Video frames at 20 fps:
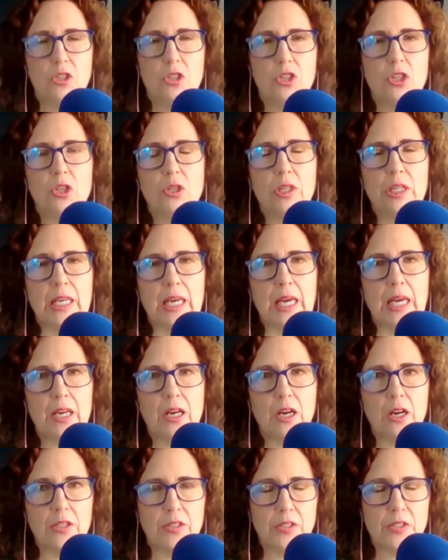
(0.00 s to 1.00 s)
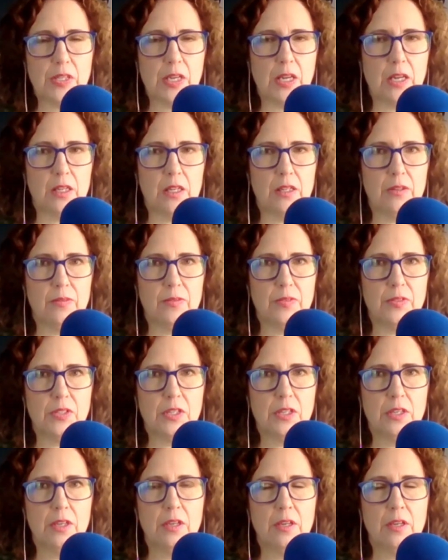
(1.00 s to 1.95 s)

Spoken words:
to get ourselves